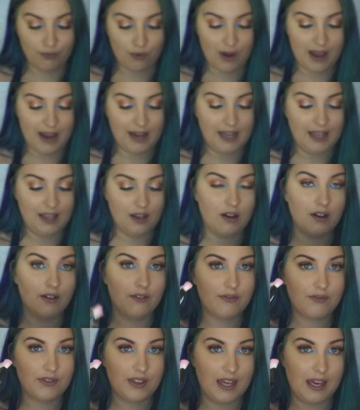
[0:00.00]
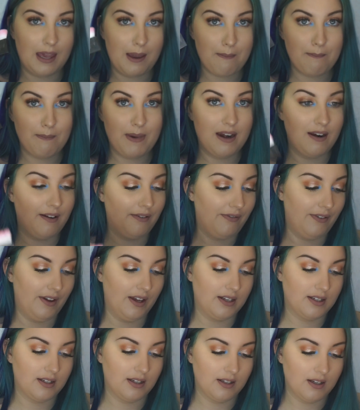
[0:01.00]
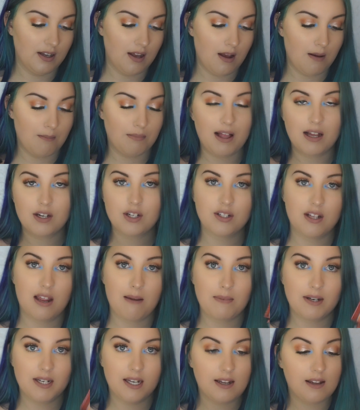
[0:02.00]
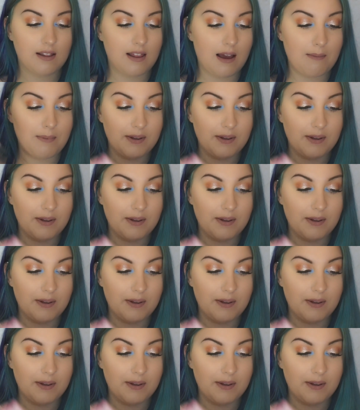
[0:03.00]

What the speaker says: for any of the Benefit blushes in particular,